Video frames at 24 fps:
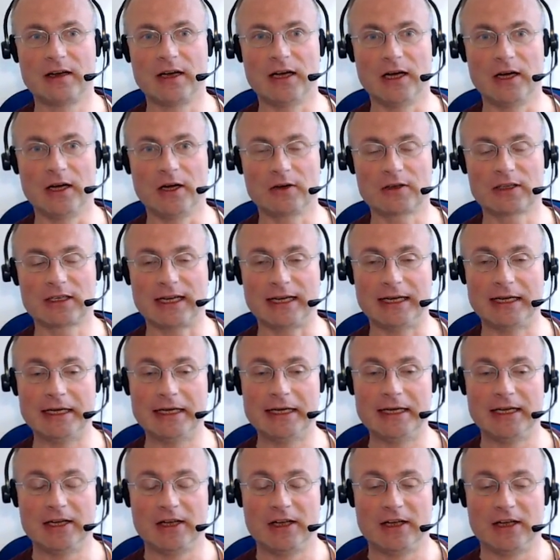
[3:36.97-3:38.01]
Okay,
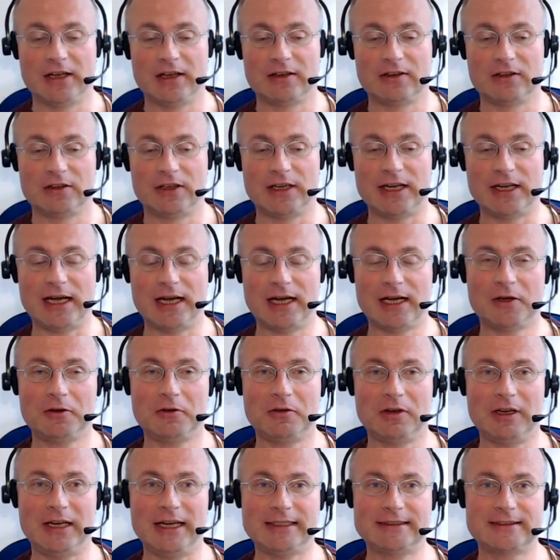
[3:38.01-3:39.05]
now
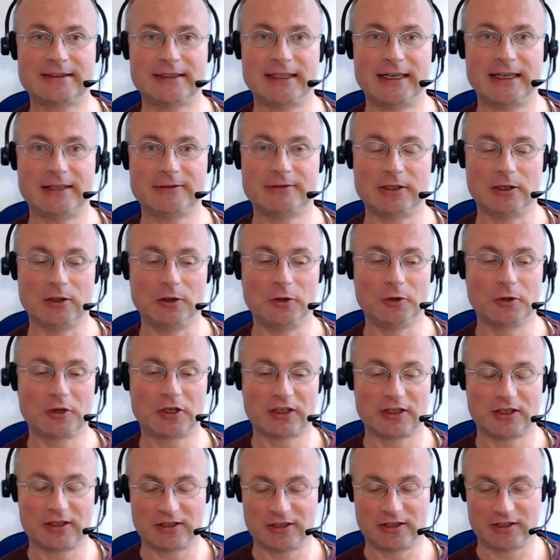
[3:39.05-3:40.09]
let's have a
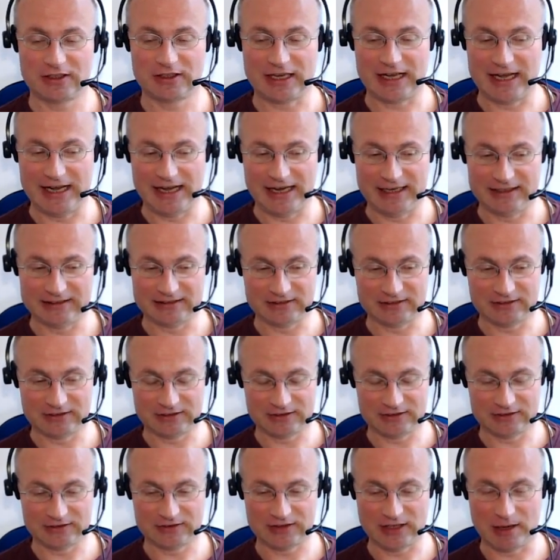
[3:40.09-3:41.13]
look at
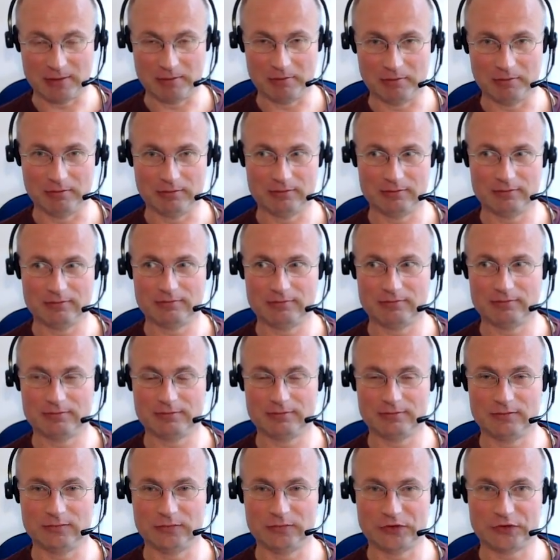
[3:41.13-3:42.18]
some
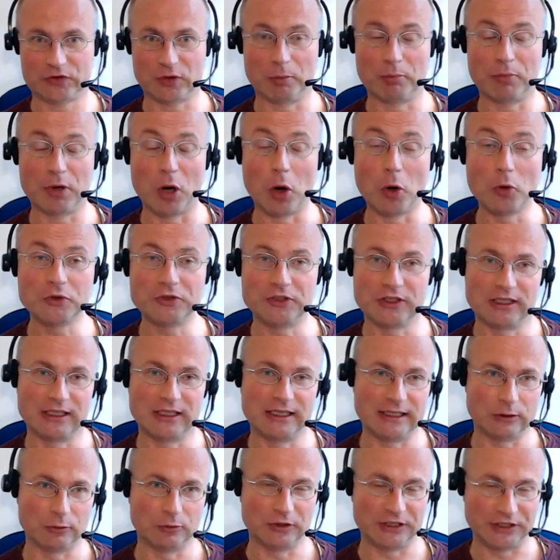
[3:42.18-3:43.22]

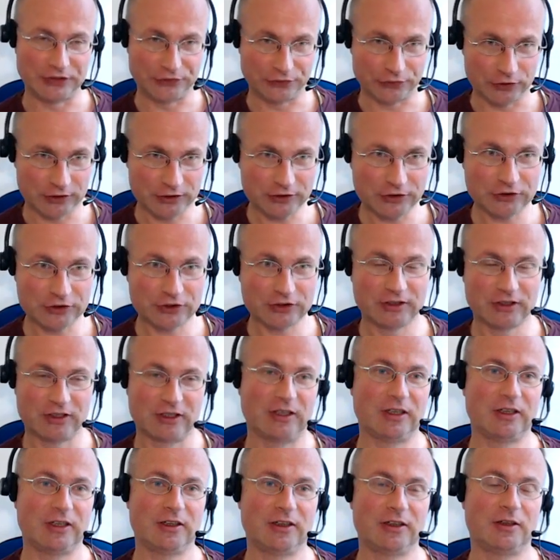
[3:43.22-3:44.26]
supposedly research
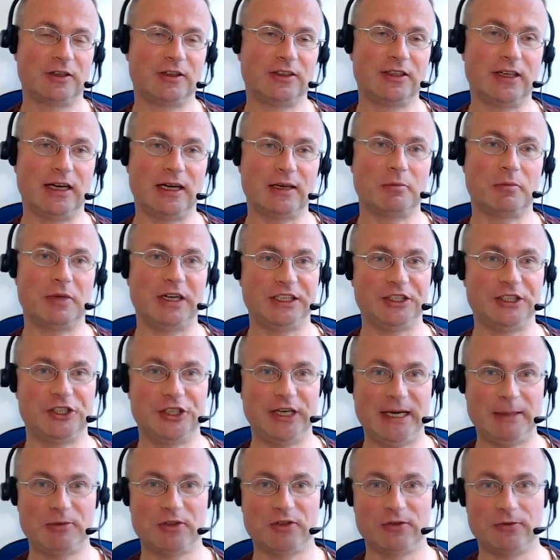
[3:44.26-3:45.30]
done by
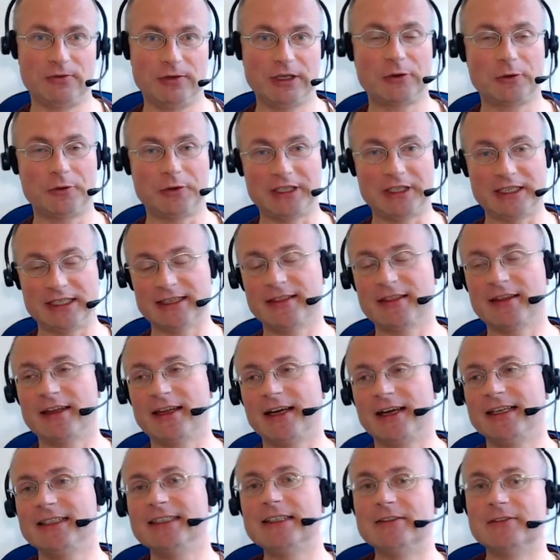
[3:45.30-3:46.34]
James Vickery in the
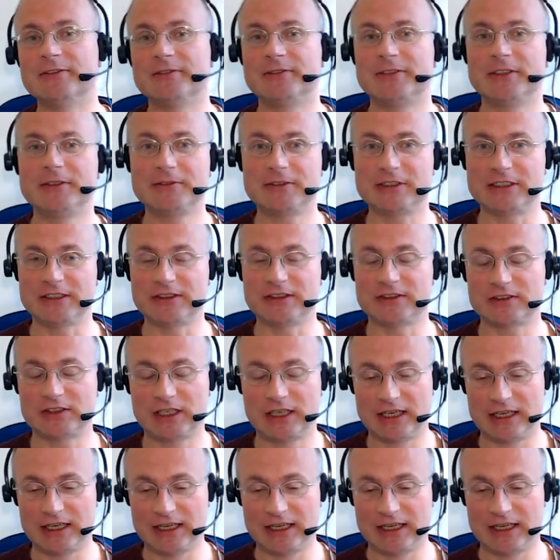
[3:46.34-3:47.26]
1950s.